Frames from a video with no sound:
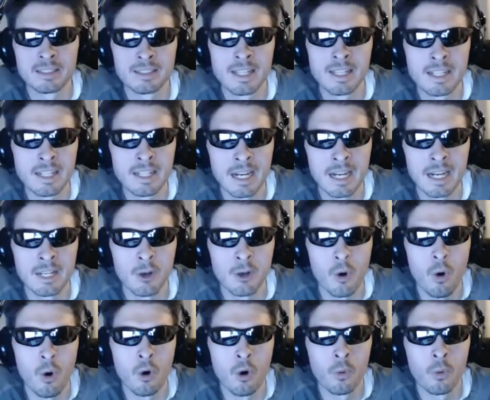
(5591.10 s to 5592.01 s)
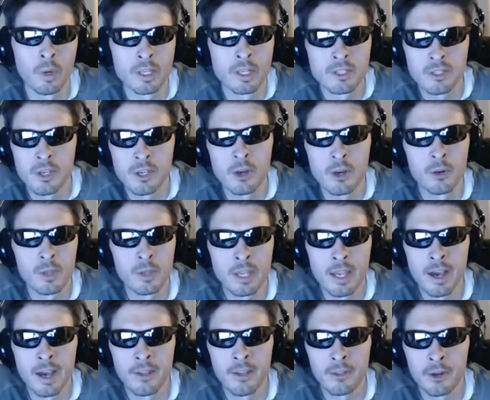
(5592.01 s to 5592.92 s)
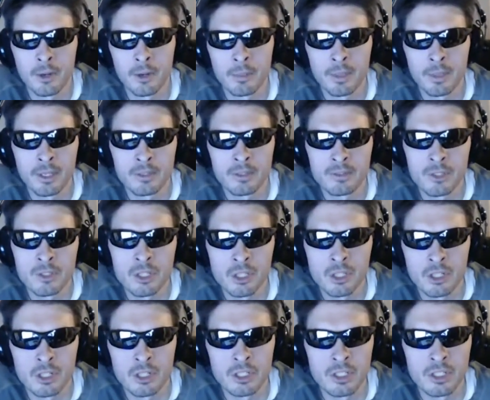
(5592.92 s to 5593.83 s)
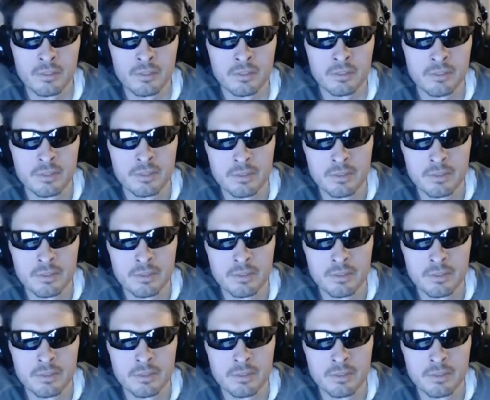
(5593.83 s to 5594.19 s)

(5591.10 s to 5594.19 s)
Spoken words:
kind of always go together, but just because of